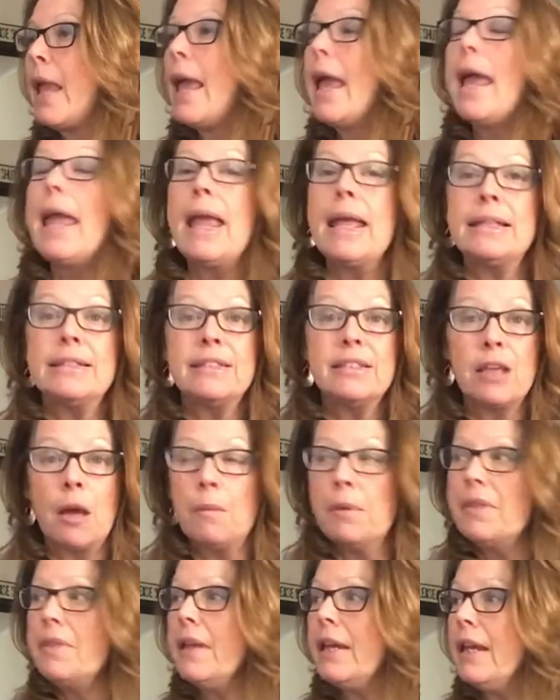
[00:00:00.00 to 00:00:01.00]
And some of
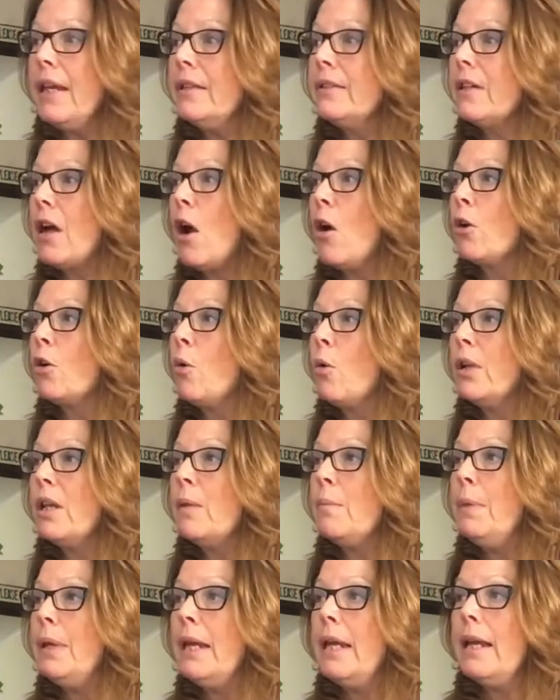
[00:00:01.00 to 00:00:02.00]
these are going to
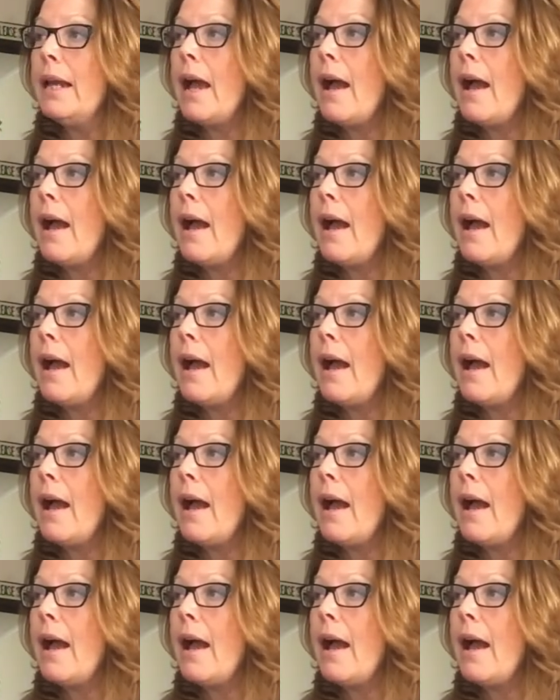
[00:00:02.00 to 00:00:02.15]
be